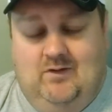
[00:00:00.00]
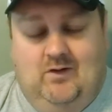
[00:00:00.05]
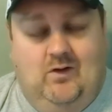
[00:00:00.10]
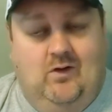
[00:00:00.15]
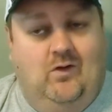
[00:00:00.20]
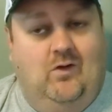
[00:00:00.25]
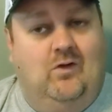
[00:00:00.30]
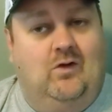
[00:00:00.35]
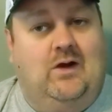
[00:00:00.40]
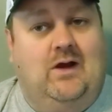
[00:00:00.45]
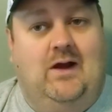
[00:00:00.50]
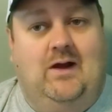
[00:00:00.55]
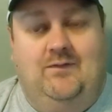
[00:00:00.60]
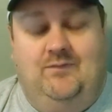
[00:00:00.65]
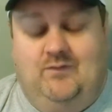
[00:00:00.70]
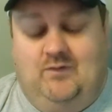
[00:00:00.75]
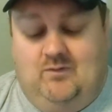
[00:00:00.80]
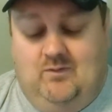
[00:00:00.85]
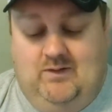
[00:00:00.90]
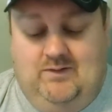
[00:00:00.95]
all
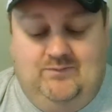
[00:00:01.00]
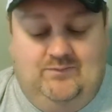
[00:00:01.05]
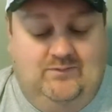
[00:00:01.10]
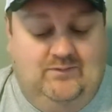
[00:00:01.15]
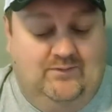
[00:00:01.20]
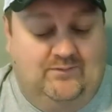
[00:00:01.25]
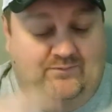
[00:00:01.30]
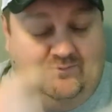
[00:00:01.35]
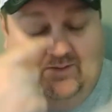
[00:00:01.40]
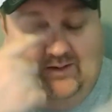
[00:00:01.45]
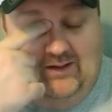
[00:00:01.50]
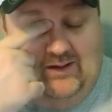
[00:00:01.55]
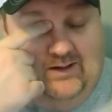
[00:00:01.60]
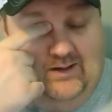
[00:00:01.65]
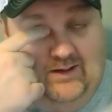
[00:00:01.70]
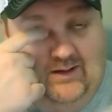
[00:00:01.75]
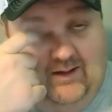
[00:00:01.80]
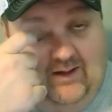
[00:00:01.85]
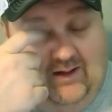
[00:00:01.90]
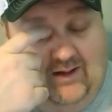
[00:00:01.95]
kinds of craziness.
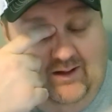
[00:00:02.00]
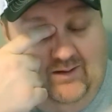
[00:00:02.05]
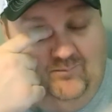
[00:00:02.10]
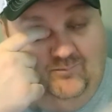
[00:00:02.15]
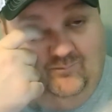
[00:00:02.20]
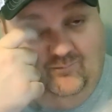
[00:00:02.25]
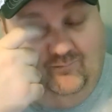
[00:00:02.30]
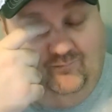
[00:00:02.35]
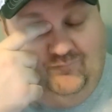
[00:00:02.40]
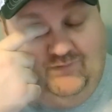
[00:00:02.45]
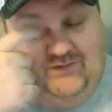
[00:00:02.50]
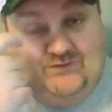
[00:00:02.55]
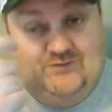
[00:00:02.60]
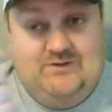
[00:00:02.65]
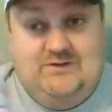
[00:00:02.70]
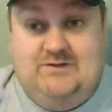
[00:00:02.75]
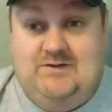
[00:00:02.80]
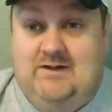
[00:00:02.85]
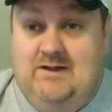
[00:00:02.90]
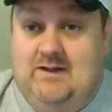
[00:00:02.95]

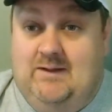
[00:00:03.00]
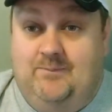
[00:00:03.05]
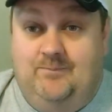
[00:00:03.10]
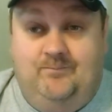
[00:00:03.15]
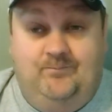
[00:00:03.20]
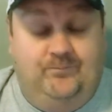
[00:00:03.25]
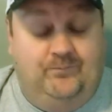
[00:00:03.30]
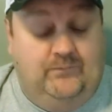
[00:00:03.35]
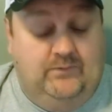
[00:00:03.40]
VG10,